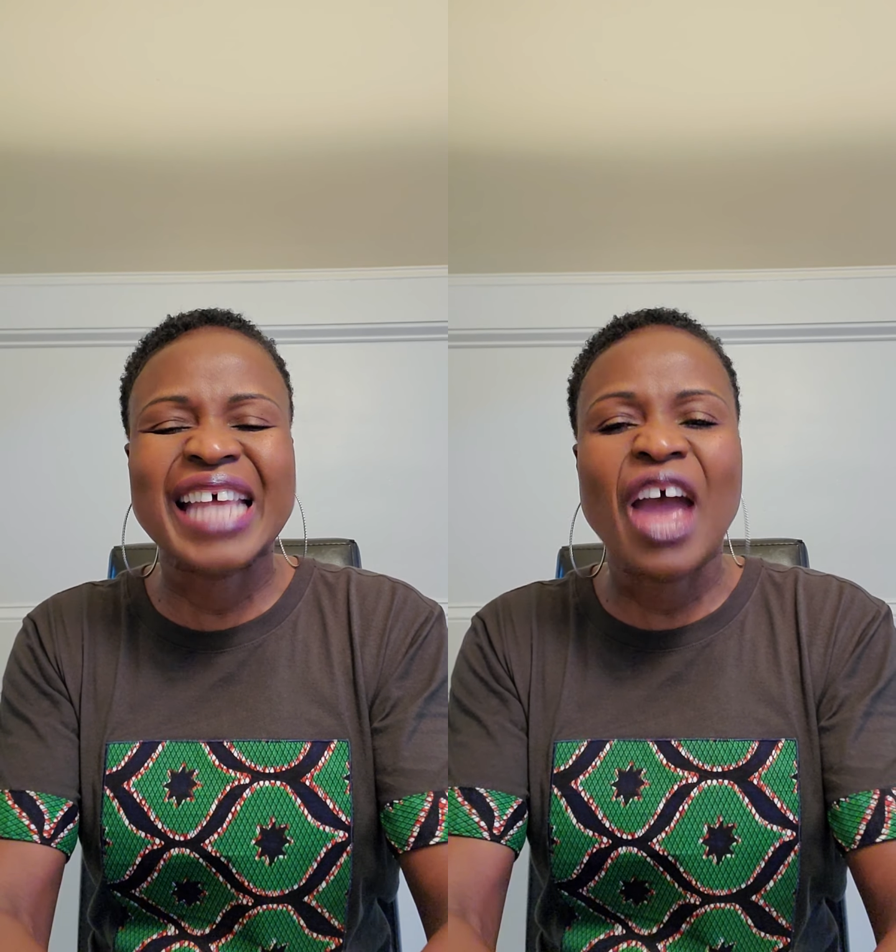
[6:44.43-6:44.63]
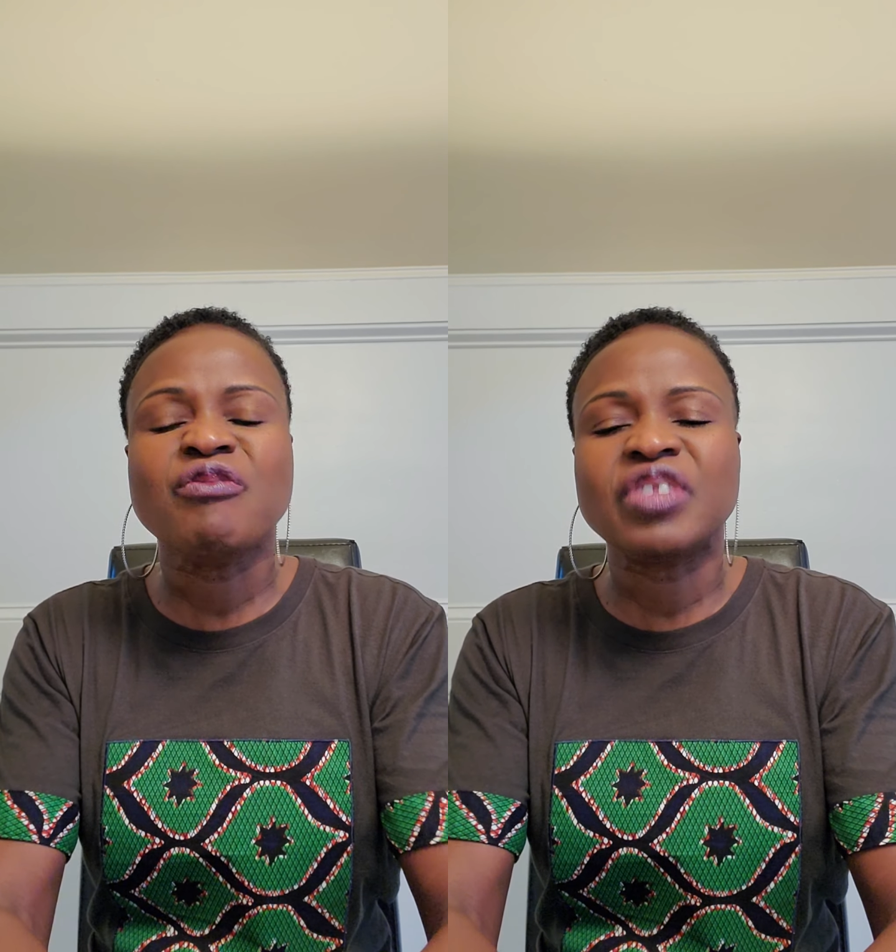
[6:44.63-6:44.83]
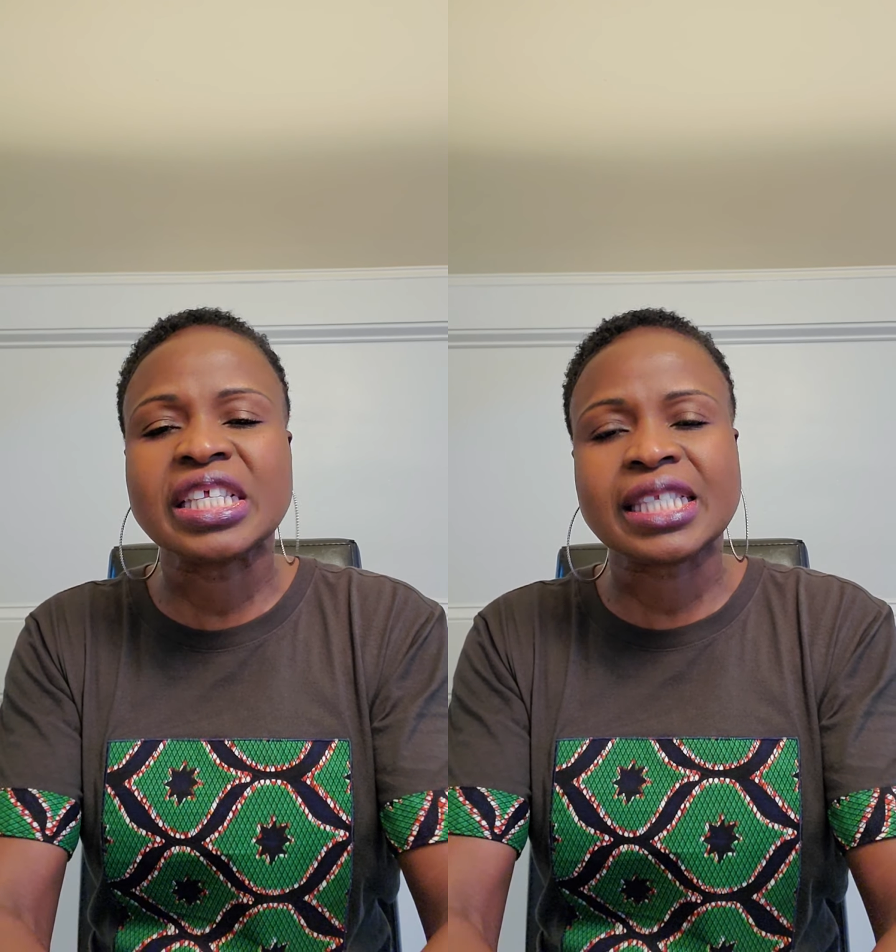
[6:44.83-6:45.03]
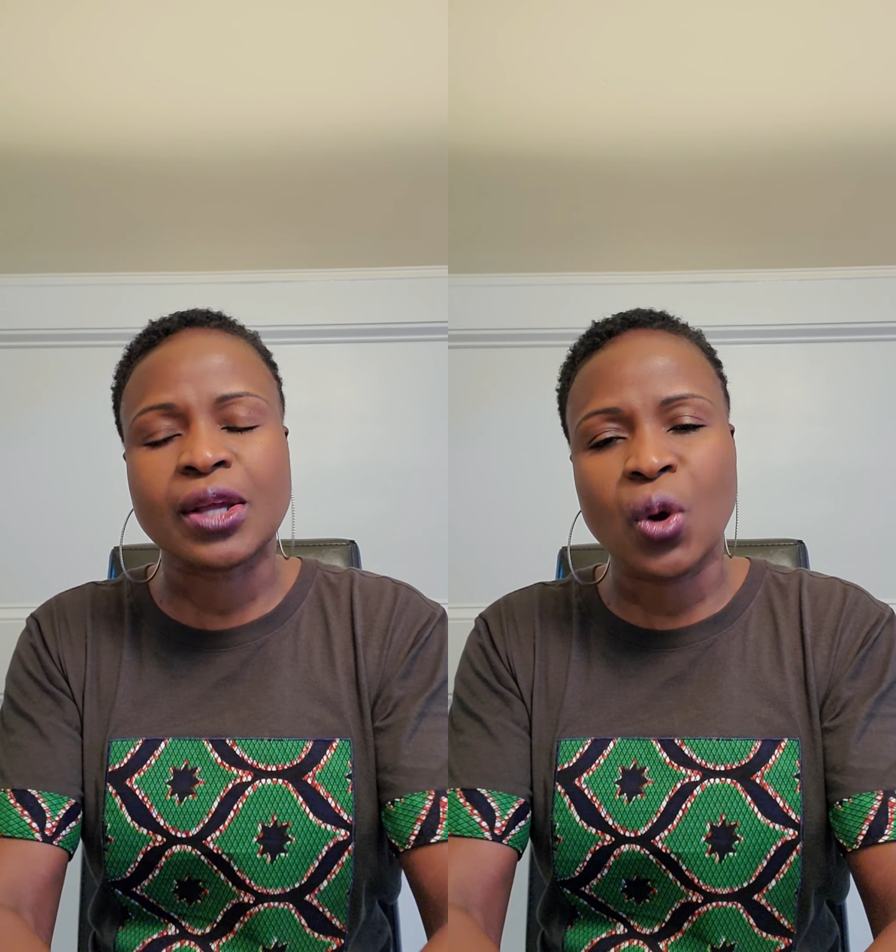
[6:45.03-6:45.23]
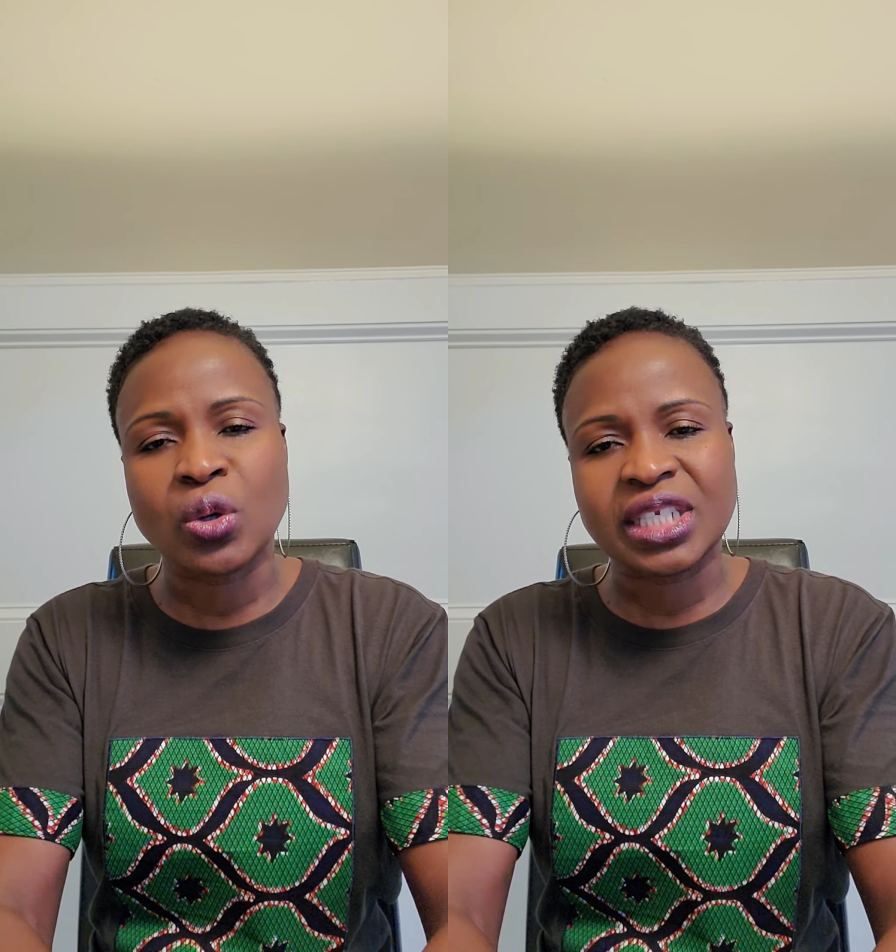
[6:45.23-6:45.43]
every
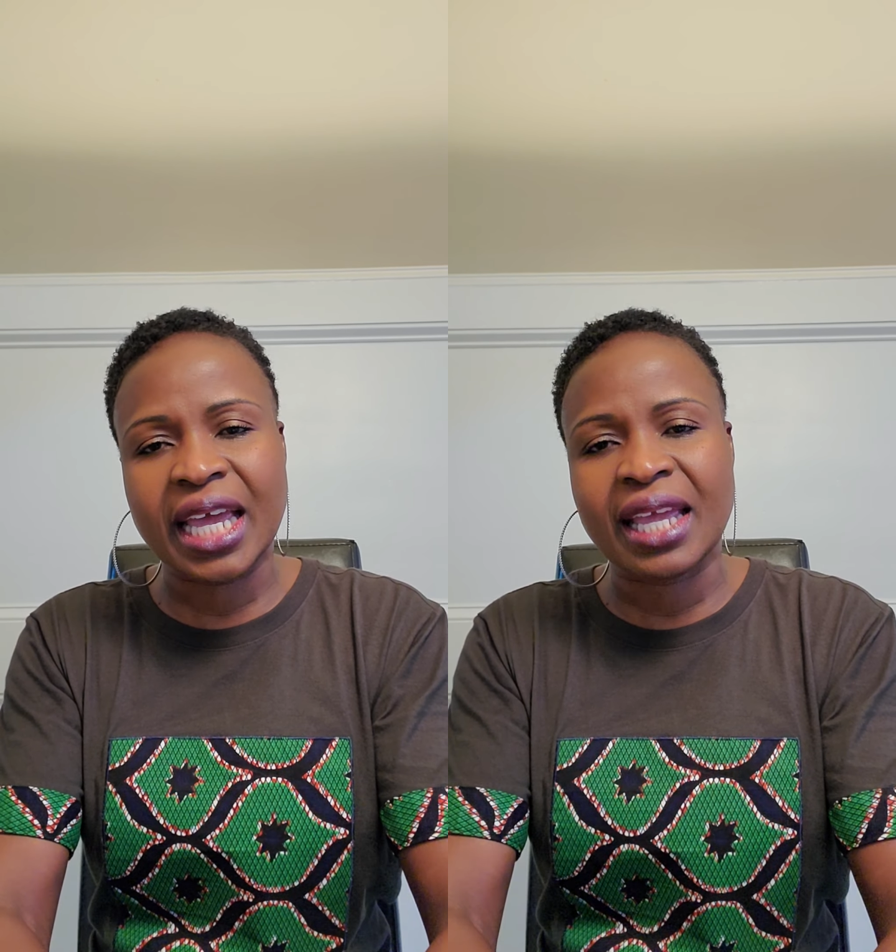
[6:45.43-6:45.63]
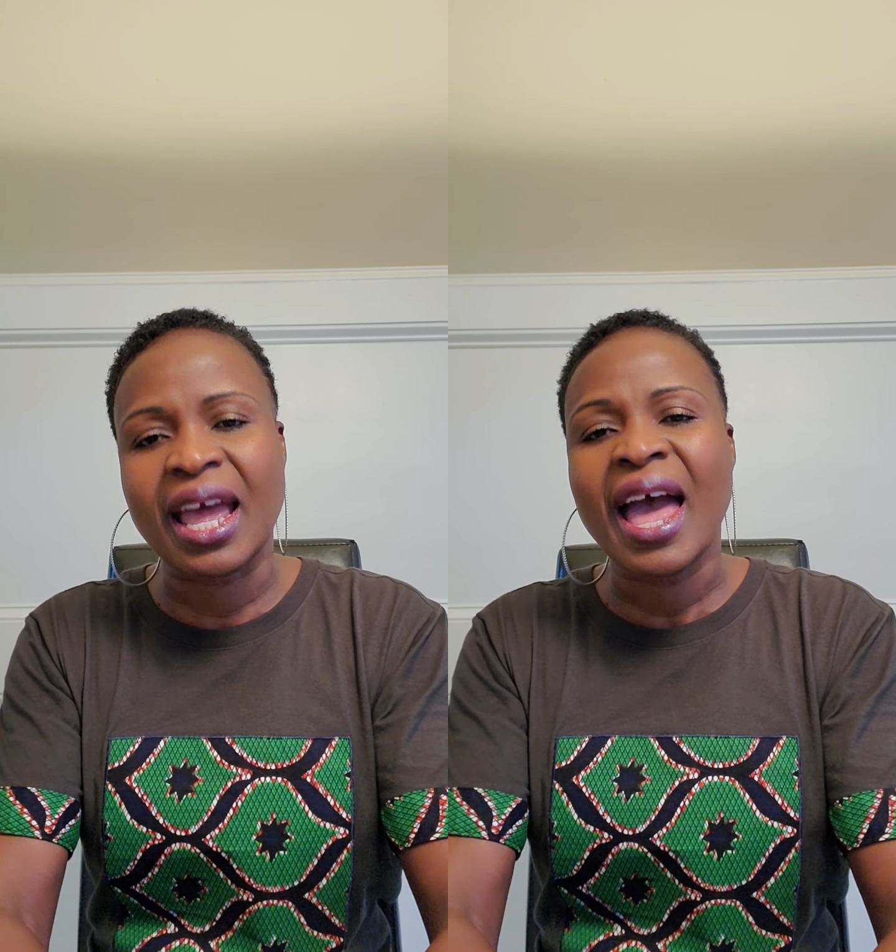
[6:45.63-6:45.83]
single day.